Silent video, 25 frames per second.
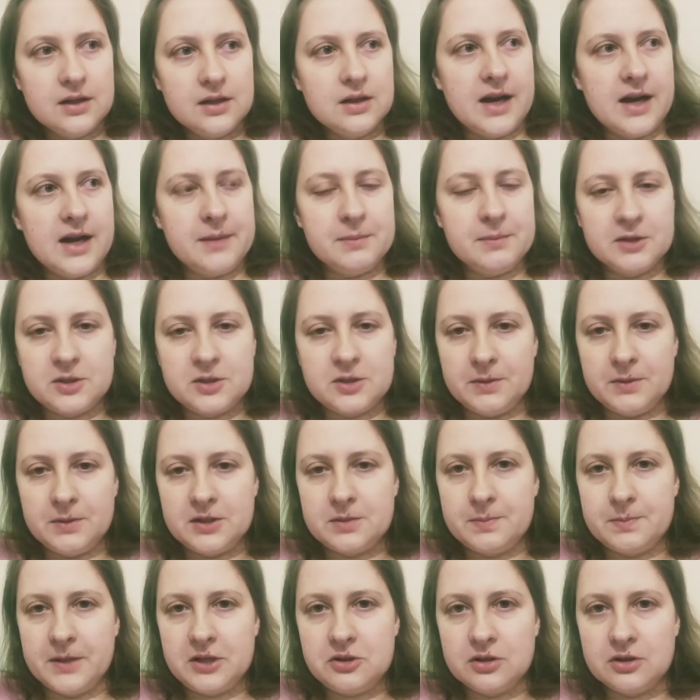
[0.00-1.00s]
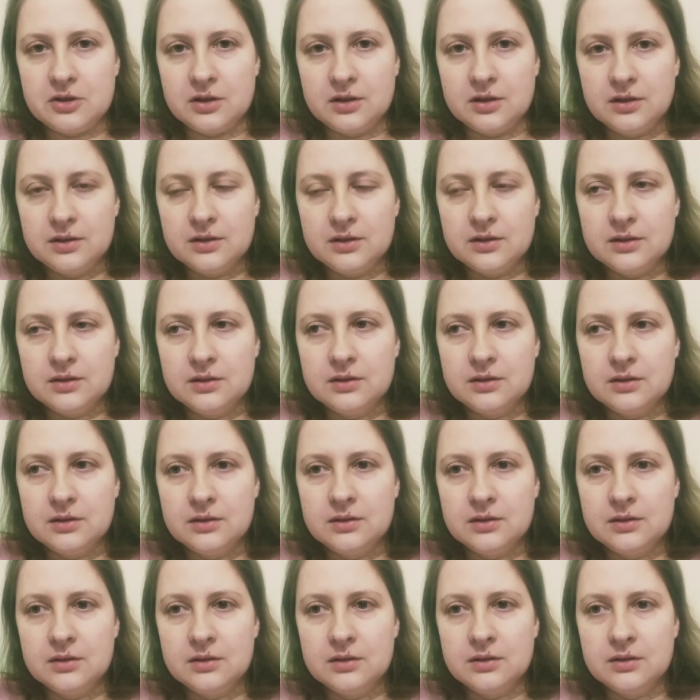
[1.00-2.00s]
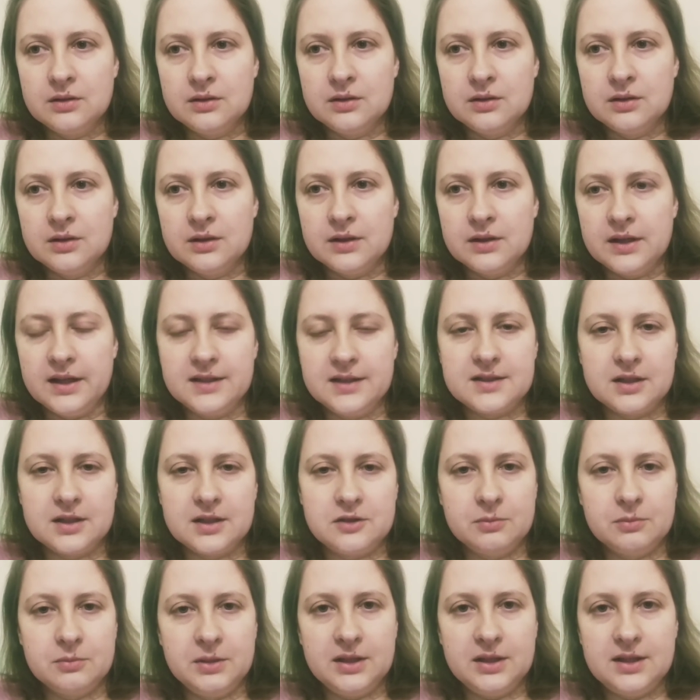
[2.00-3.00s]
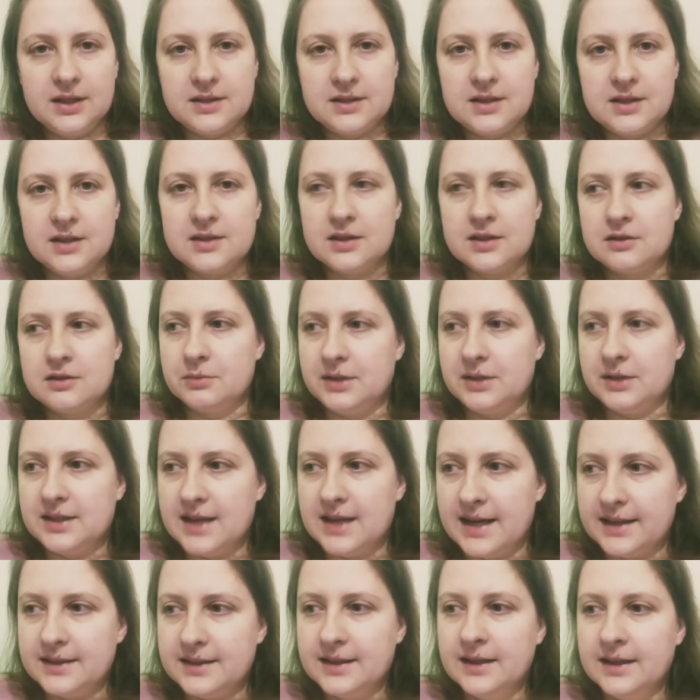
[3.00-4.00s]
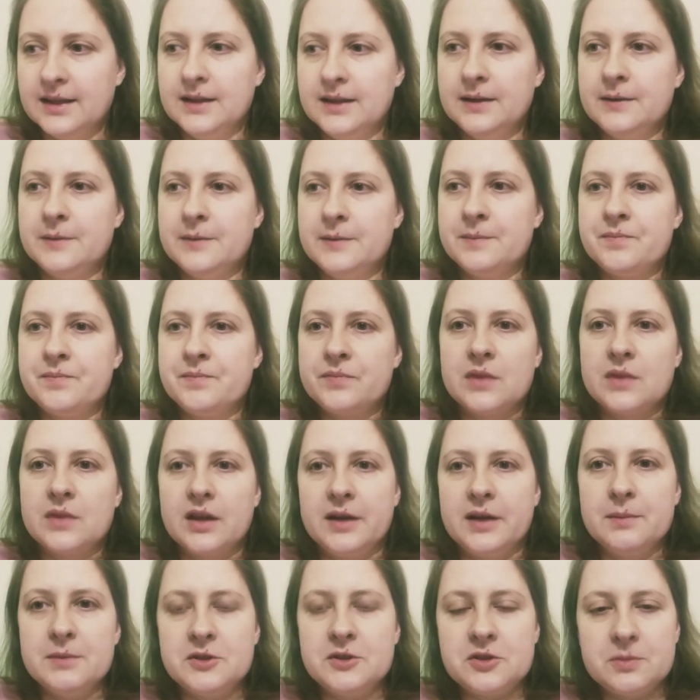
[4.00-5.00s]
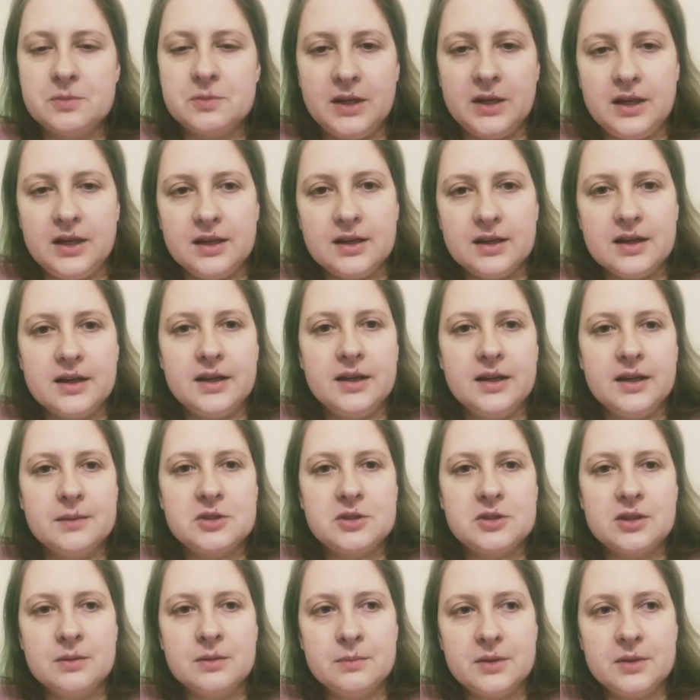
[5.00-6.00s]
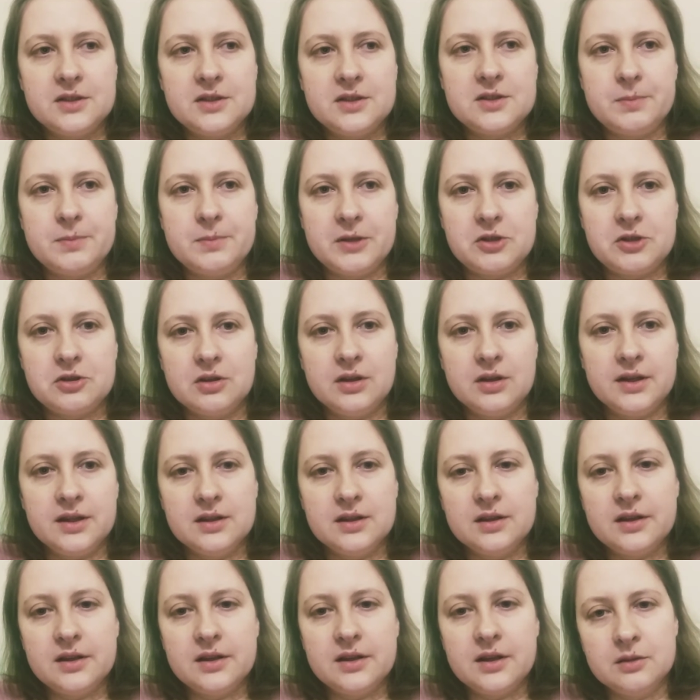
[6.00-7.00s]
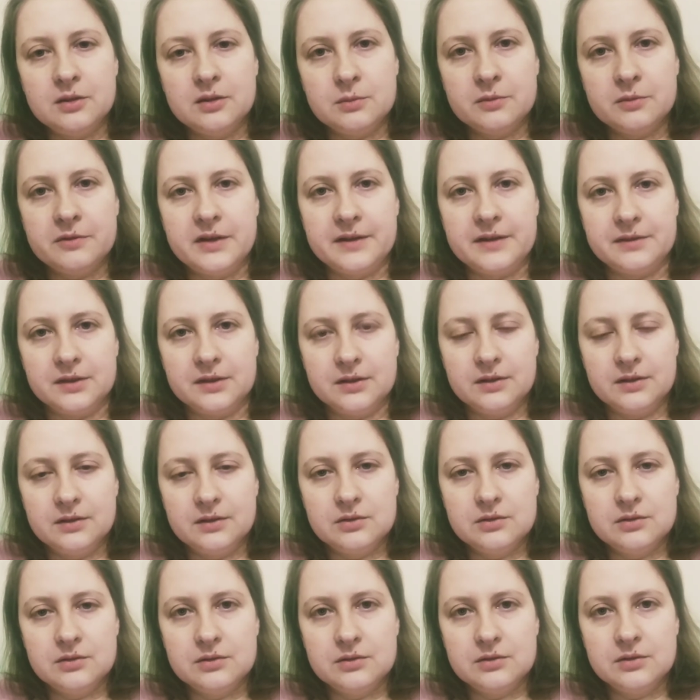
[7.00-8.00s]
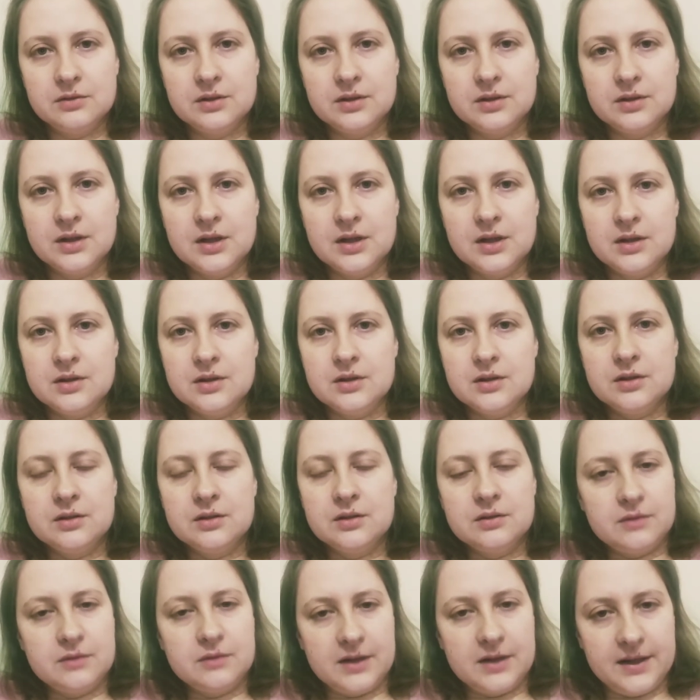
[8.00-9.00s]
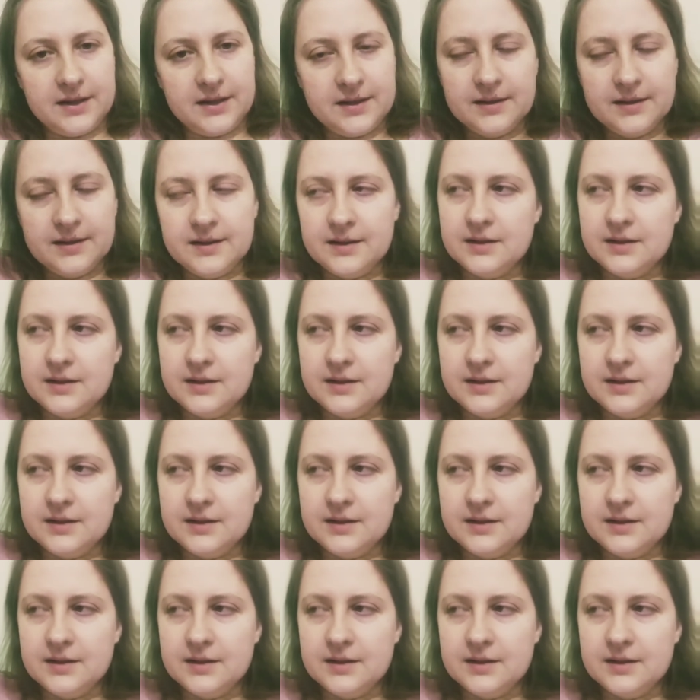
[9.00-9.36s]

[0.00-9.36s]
I must be special. He said to me this, he said to me that. It must mean I am somebody special in the kingdom of heaven. Right?